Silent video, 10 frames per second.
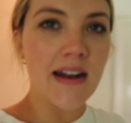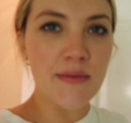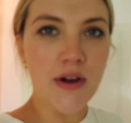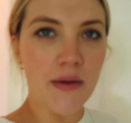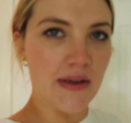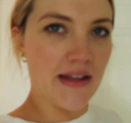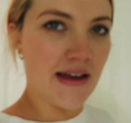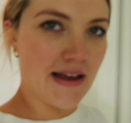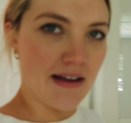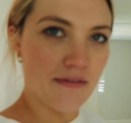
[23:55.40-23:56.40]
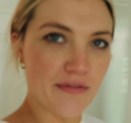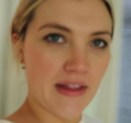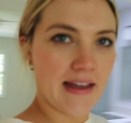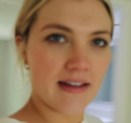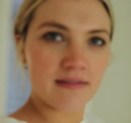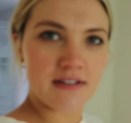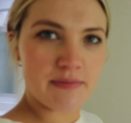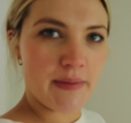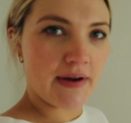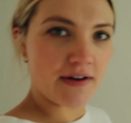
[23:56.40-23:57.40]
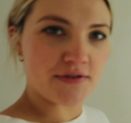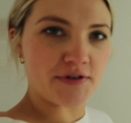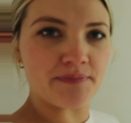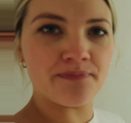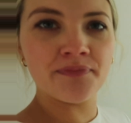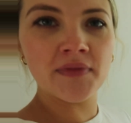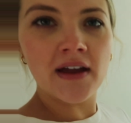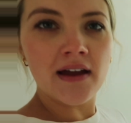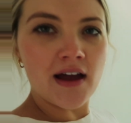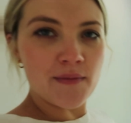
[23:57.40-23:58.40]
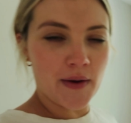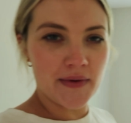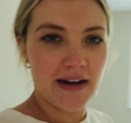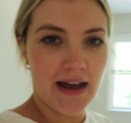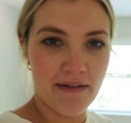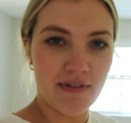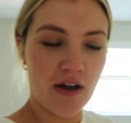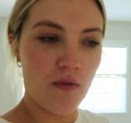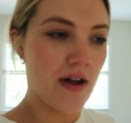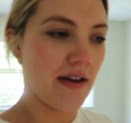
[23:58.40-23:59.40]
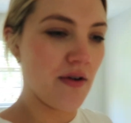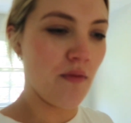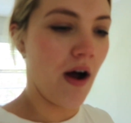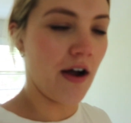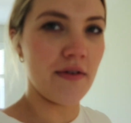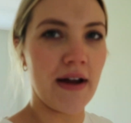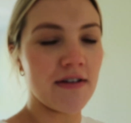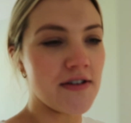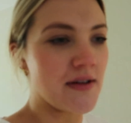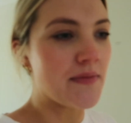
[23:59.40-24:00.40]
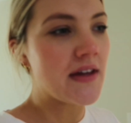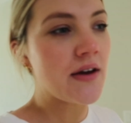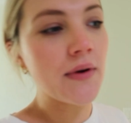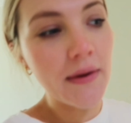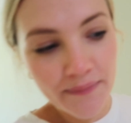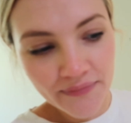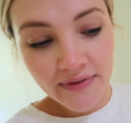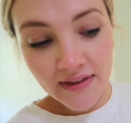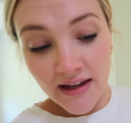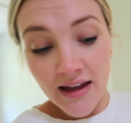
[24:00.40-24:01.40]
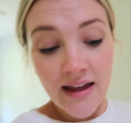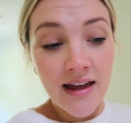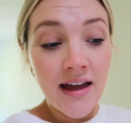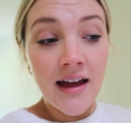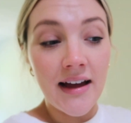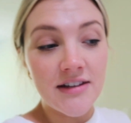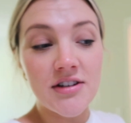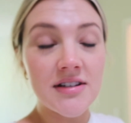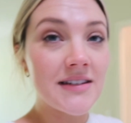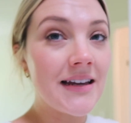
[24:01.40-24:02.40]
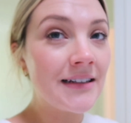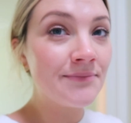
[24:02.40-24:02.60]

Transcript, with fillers: And I'm probably gonna have like, this is my parents' room. Probably gonna have like one walk around or something where I just,